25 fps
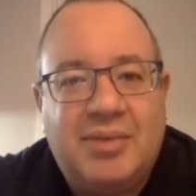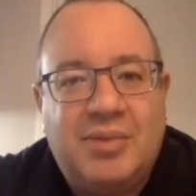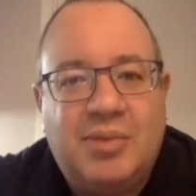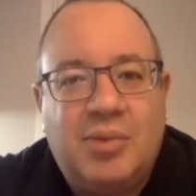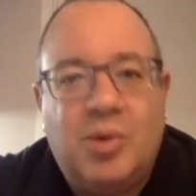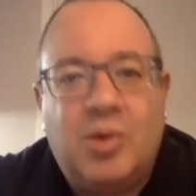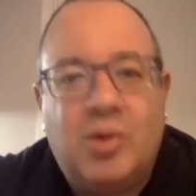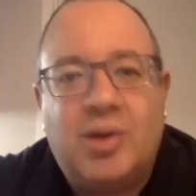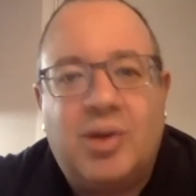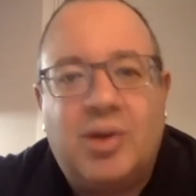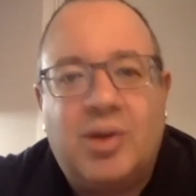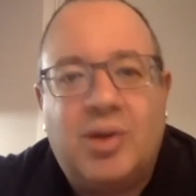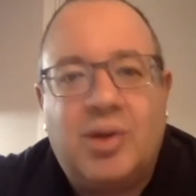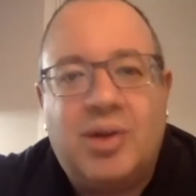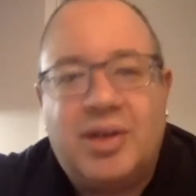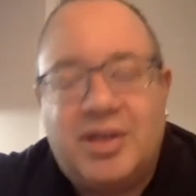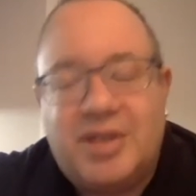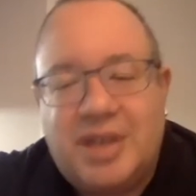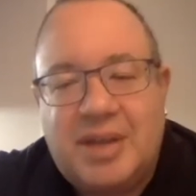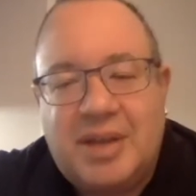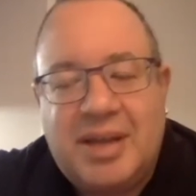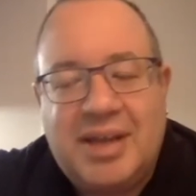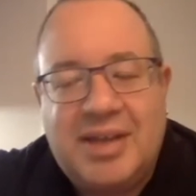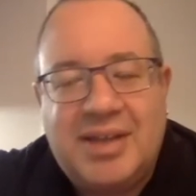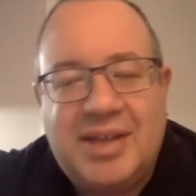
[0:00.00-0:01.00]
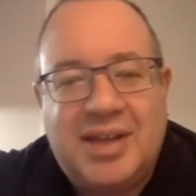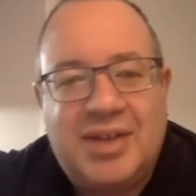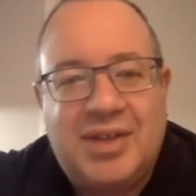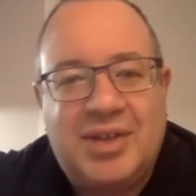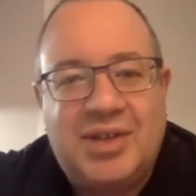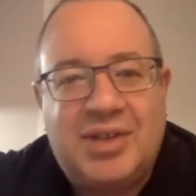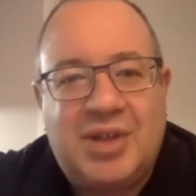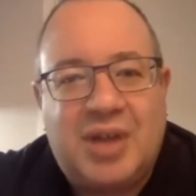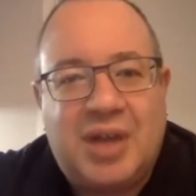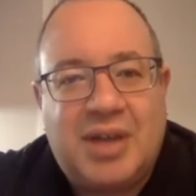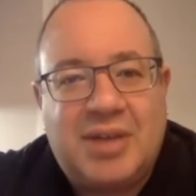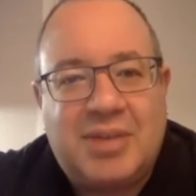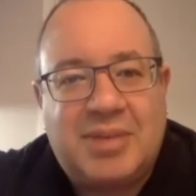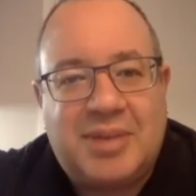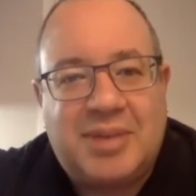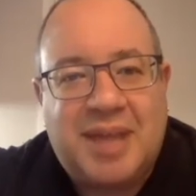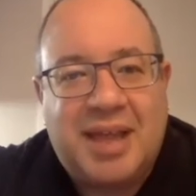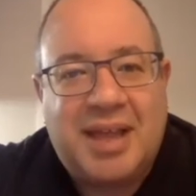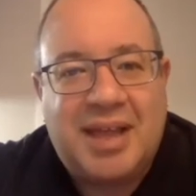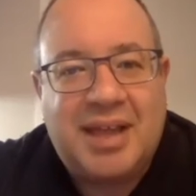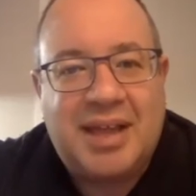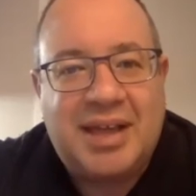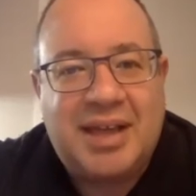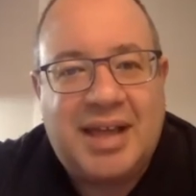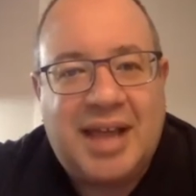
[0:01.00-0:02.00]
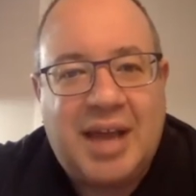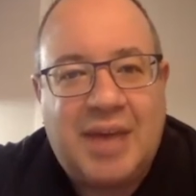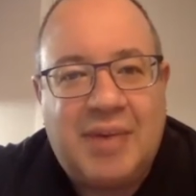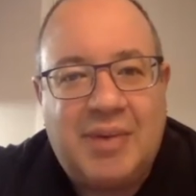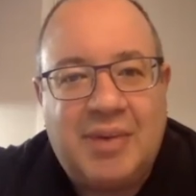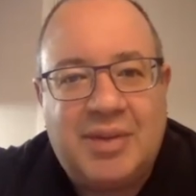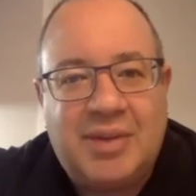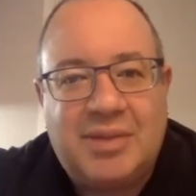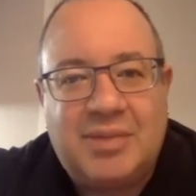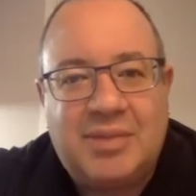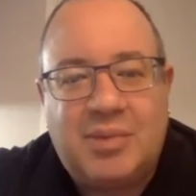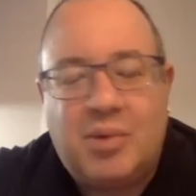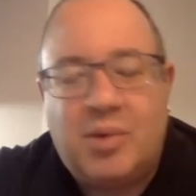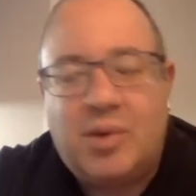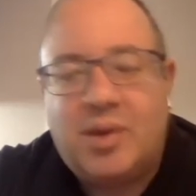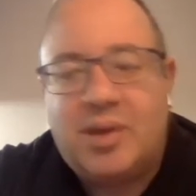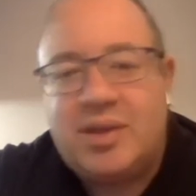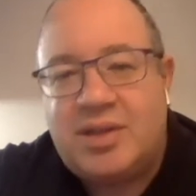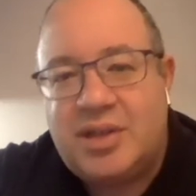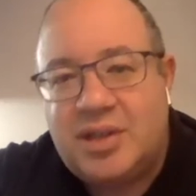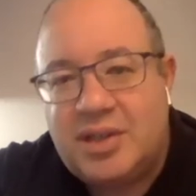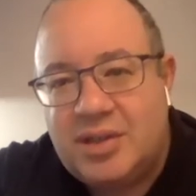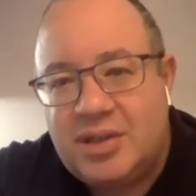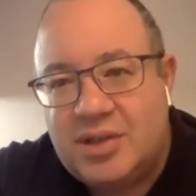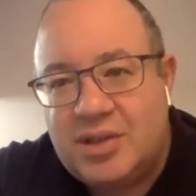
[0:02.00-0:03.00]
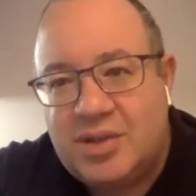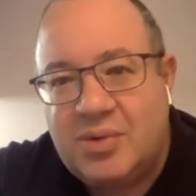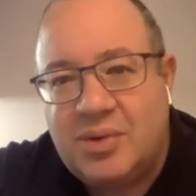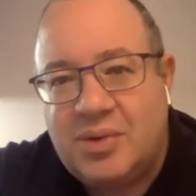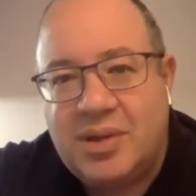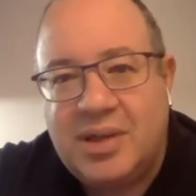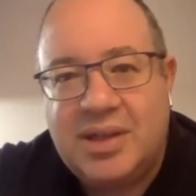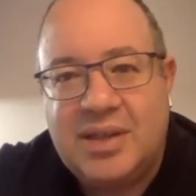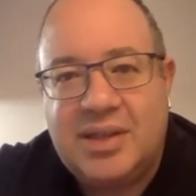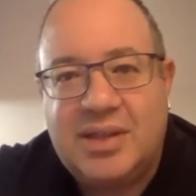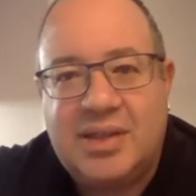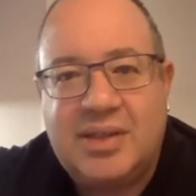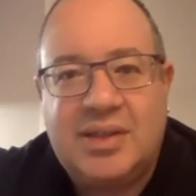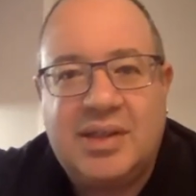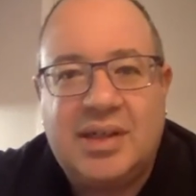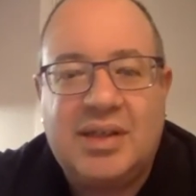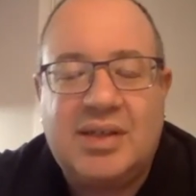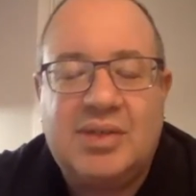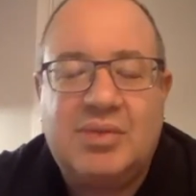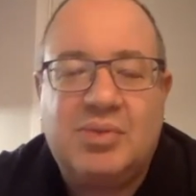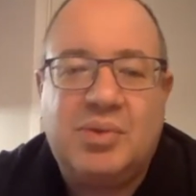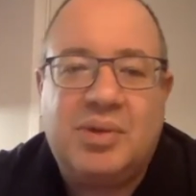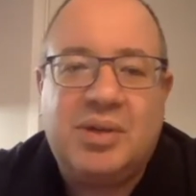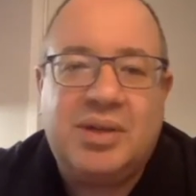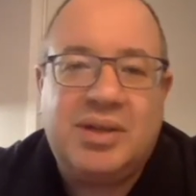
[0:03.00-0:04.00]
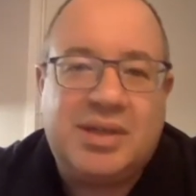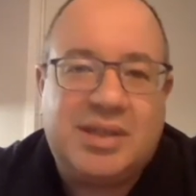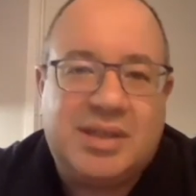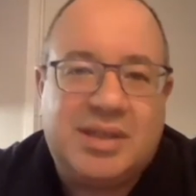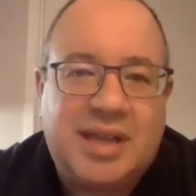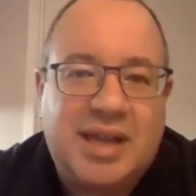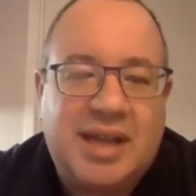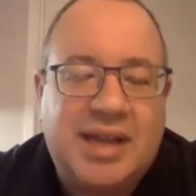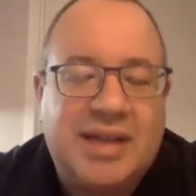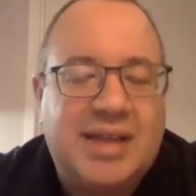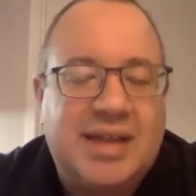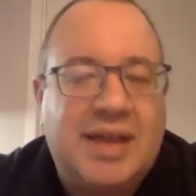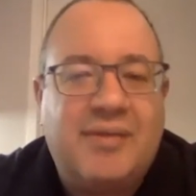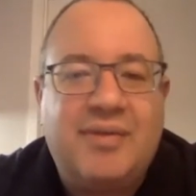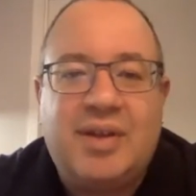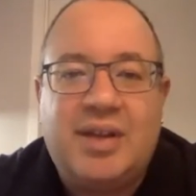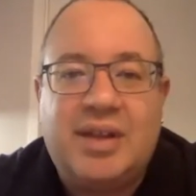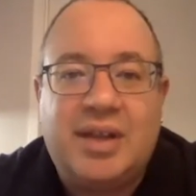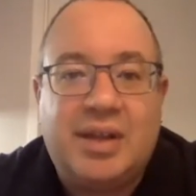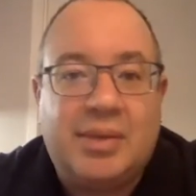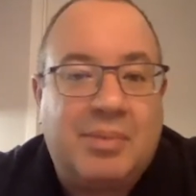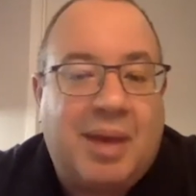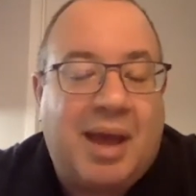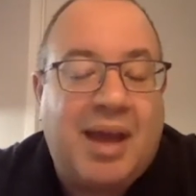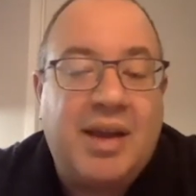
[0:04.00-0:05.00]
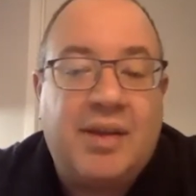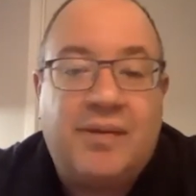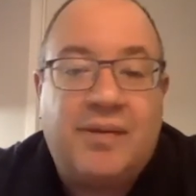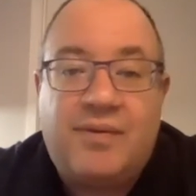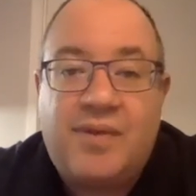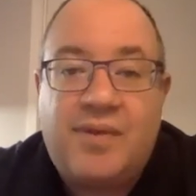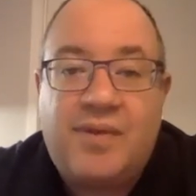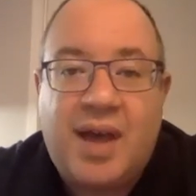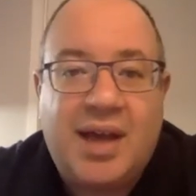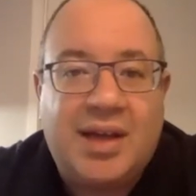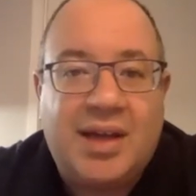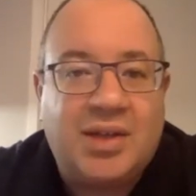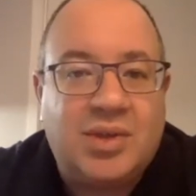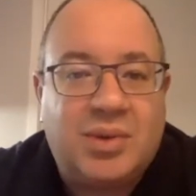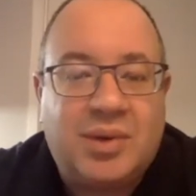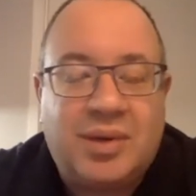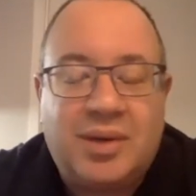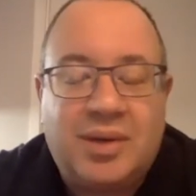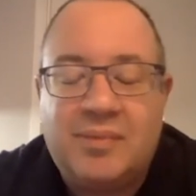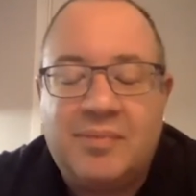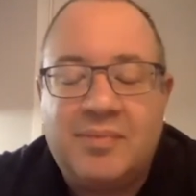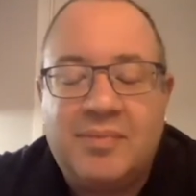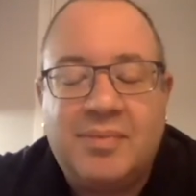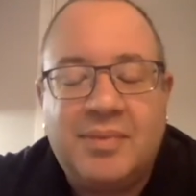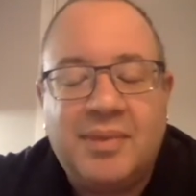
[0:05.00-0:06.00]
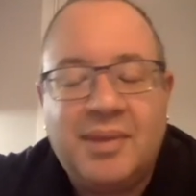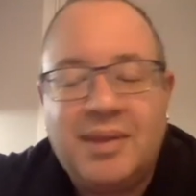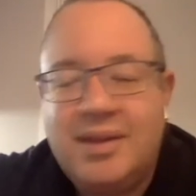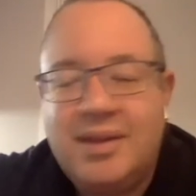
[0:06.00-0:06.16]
The mortgage, it's not just hospitality now, it's mortgage industry, it's real estate, it's everything, manufacturing.